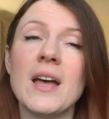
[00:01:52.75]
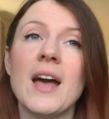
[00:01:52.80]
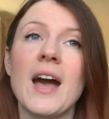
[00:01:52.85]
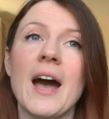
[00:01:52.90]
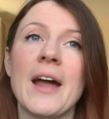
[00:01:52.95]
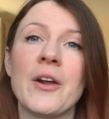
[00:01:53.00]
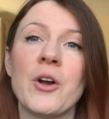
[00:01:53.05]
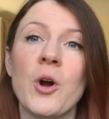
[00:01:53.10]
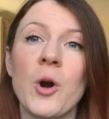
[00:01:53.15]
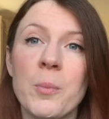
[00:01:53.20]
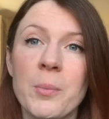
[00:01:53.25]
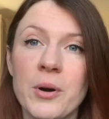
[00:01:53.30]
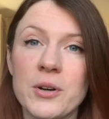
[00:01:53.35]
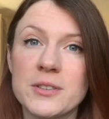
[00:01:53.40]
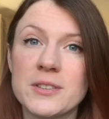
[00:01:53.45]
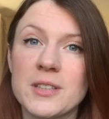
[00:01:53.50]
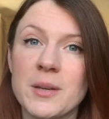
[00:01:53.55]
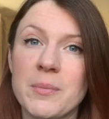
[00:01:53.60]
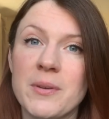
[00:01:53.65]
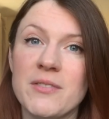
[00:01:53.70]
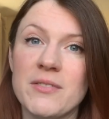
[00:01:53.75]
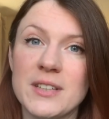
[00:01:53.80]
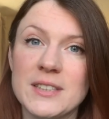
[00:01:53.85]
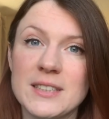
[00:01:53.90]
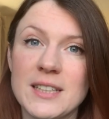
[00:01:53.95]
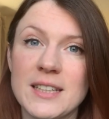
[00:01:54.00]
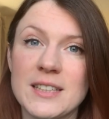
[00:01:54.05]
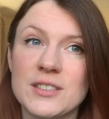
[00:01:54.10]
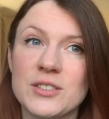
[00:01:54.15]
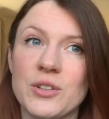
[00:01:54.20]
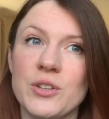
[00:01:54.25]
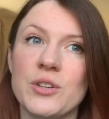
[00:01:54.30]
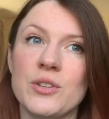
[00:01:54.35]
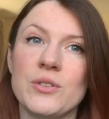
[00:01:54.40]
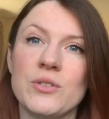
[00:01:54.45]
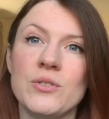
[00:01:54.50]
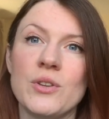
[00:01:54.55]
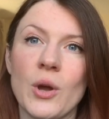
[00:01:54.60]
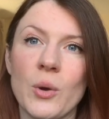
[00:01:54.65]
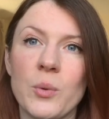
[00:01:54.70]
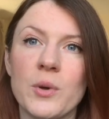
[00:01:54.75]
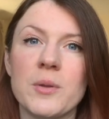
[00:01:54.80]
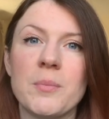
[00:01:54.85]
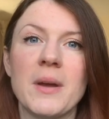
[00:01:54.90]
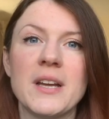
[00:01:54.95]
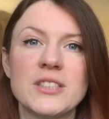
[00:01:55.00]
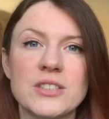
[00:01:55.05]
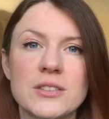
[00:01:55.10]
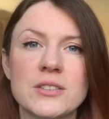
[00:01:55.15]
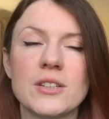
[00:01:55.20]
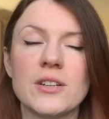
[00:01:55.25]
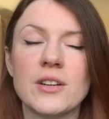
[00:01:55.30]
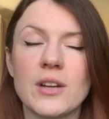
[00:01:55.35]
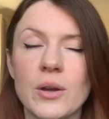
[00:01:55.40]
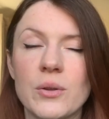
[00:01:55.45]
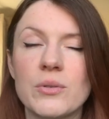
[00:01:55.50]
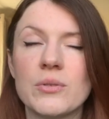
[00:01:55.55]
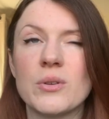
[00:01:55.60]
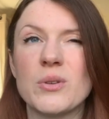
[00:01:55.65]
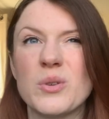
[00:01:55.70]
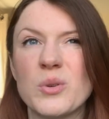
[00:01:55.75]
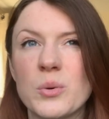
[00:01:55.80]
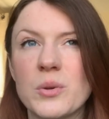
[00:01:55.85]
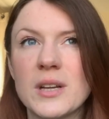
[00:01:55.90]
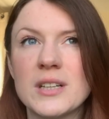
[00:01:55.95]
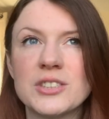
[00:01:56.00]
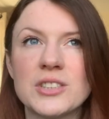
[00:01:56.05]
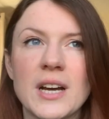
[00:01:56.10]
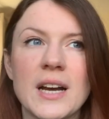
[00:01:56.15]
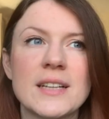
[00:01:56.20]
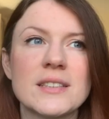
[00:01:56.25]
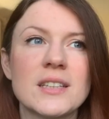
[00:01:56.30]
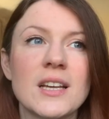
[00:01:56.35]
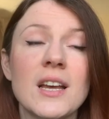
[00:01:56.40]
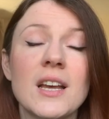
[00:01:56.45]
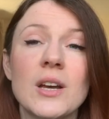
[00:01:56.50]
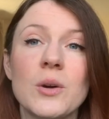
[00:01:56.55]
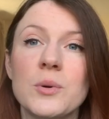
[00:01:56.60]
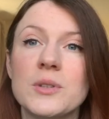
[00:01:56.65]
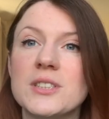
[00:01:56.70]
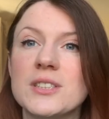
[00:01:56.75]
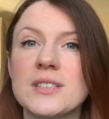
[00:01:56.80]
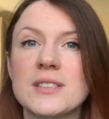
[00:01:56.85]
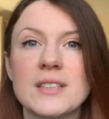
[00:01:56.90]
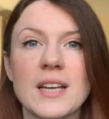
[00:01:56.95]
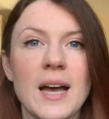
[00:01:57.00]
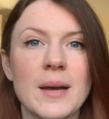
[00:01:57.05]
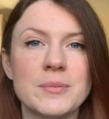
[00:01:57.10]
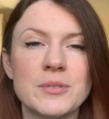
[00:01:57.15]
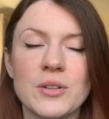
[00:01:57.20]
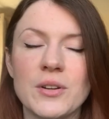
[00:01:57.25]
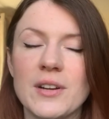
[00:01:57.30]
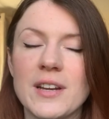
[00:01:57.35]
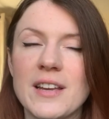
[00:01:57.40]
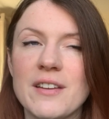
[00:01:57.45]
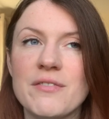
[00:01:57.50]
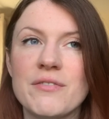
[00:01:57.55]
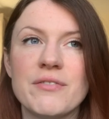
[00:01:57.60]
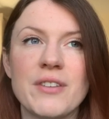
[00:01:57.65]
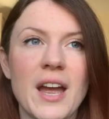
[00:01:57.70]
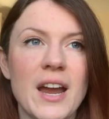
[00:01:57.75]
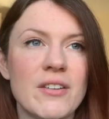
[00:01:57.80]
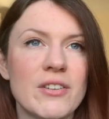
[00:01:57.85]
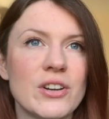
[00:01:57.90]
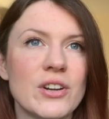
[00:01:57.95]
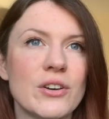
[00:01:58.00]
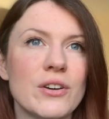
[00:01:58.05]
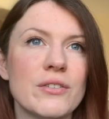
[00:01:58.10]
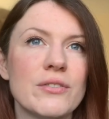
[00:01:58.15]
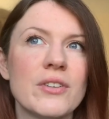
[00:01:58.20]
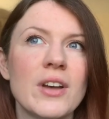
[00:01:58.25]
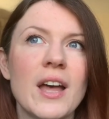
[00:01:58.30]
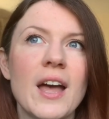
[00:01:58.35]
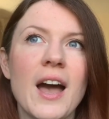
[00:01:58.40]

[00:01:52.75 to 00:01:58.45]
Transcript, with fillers: and a colposcopy visit so you know what the patient's going to go through and all that jazz, which is absolutely fair enough.